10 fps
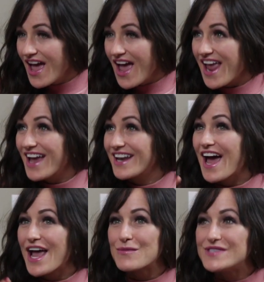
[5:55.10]
And
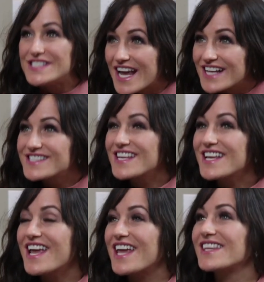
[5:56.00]
I am dancing
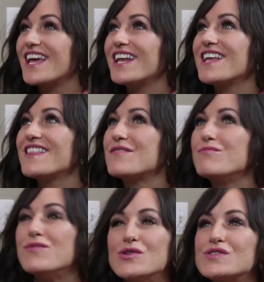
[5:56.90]
and letting the
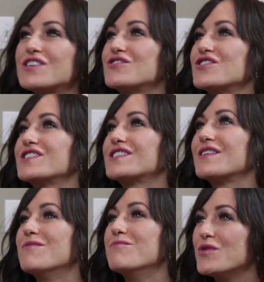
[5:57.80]
music just
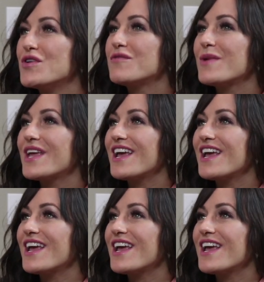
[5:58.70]
move me,